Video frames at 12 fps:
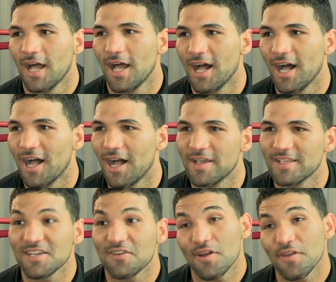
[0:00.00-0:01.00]
It's a
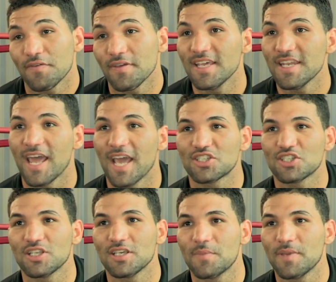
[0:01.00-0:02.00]
great feeling
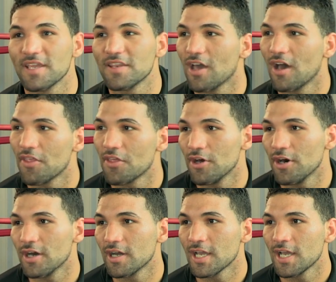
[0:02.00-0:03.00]
actually, being the
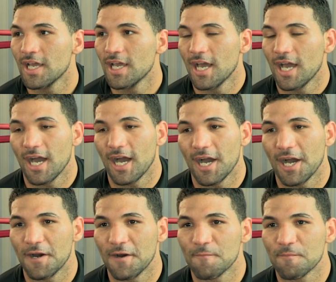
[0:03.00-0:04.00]
underdog.
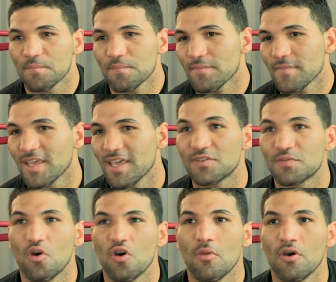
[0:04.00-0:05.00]
It's
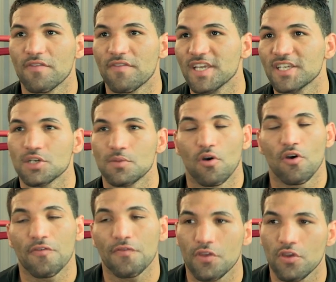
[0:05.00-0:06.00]
more motivation, more
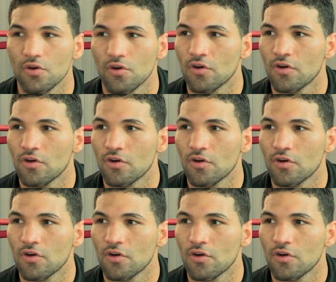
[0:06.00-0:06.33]
fuel,